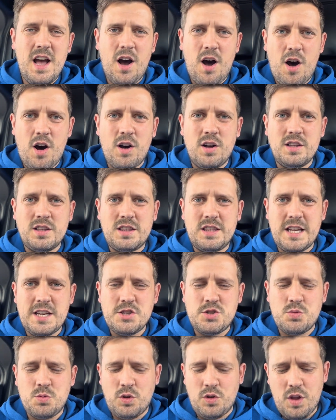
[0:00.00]
on
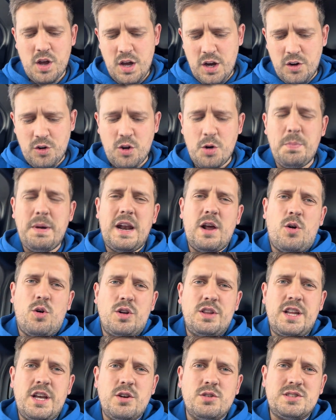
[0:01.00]
this one. Another bit of
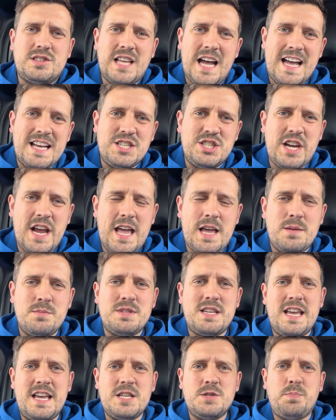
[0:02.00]
good news, Dan
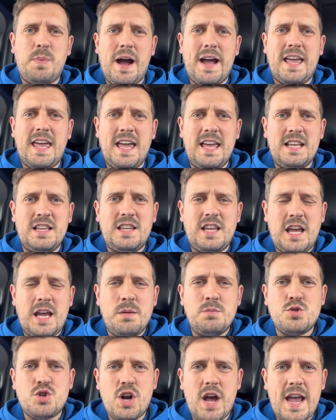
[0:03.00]
James is back in
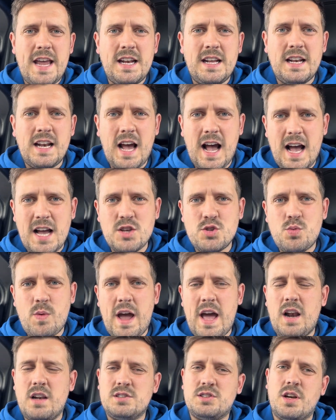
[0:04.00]
team training as
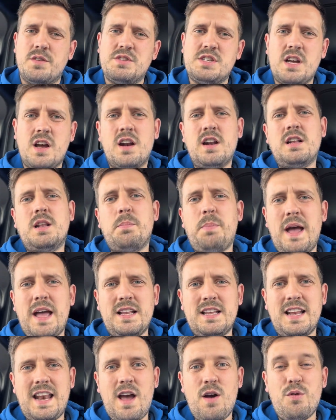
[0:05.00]
well. It's obviously going to
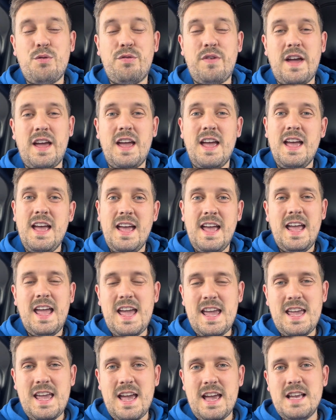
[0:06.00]
depend on how fit
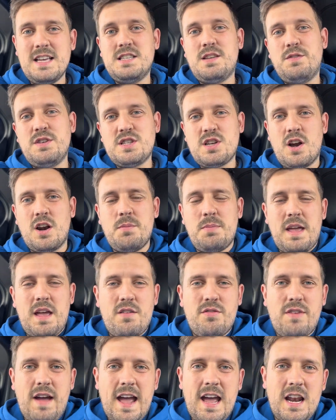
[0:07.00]
he is, if he's going to be
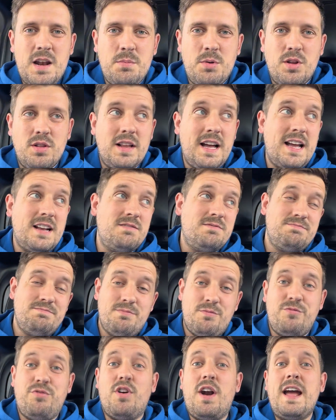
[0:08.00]
available and
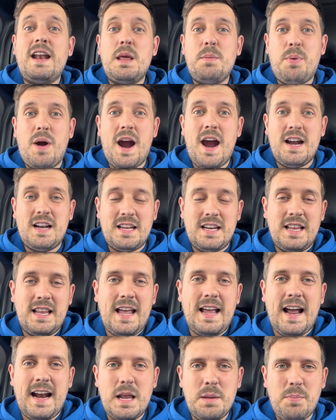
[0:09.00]
for any part, can he
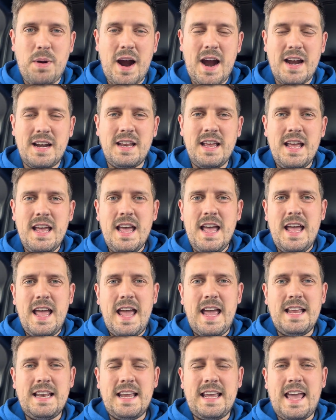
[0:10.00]
take any part
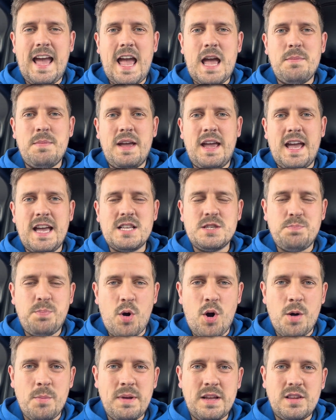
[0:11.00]
in the game against
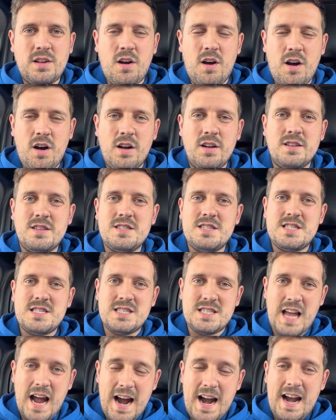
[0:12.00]
Bournemouth on
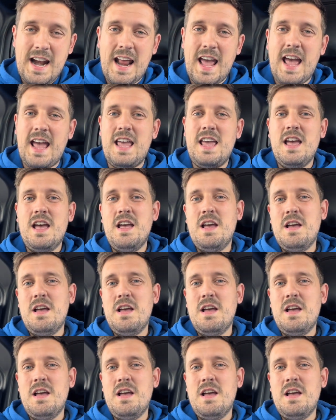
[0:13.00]
Saturday.